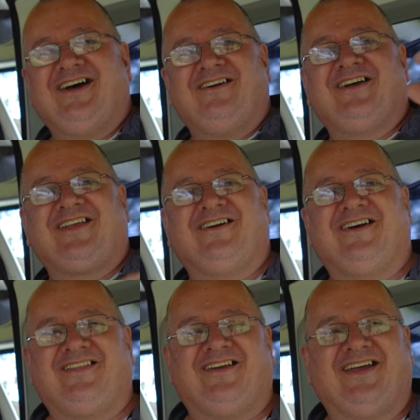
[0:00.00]
Alright
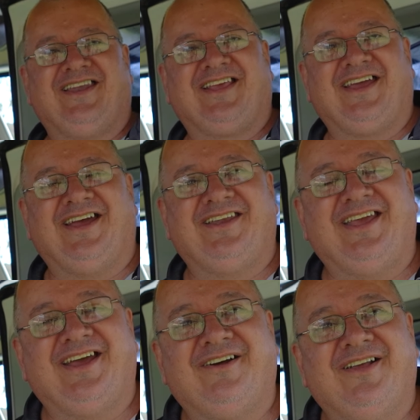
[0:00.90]
guys, I'm going to go
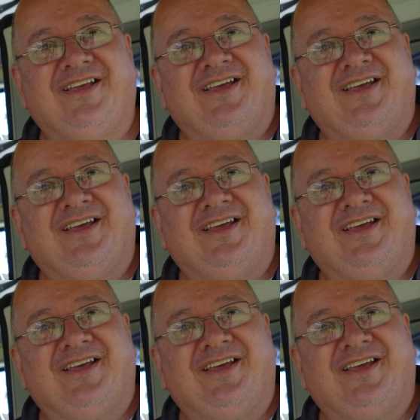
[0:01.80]
now.